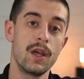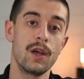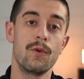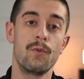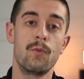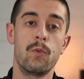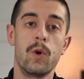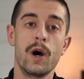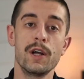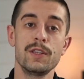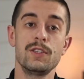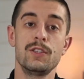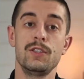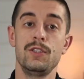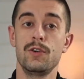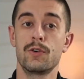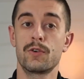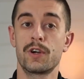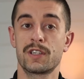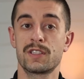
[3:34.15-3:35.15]
what
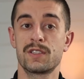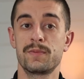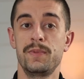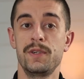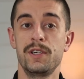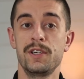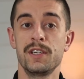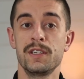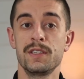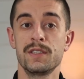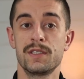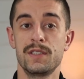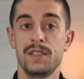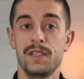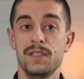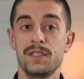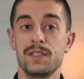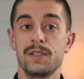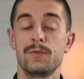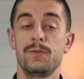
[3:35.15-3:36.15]
your experience
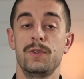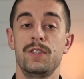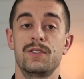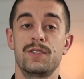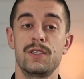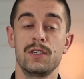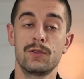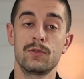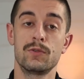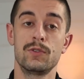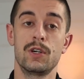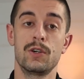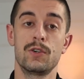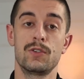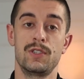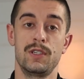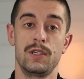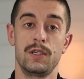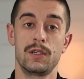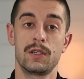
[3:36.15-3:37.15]
is with single
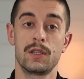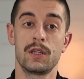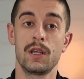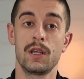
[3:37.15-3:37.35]
dosing.